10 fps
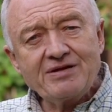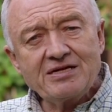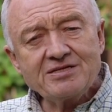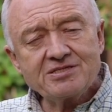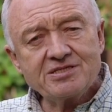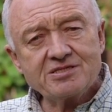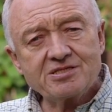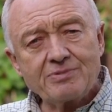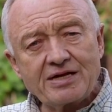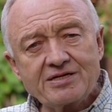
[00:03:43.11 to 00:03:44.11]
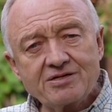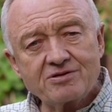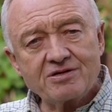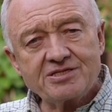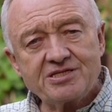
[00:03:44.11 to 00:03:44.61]
England since the banking
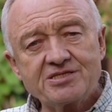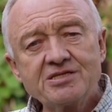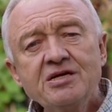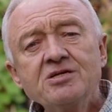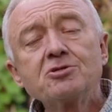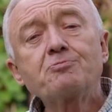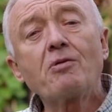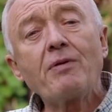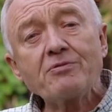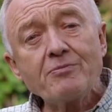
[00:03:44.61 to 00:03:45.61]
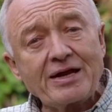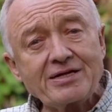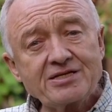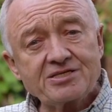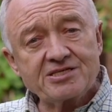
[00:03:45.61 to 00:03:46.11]
crisis to prop up the
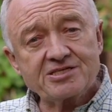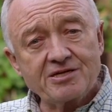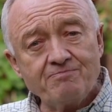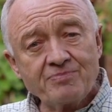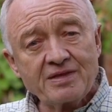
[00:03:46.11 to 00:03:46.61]
banking system.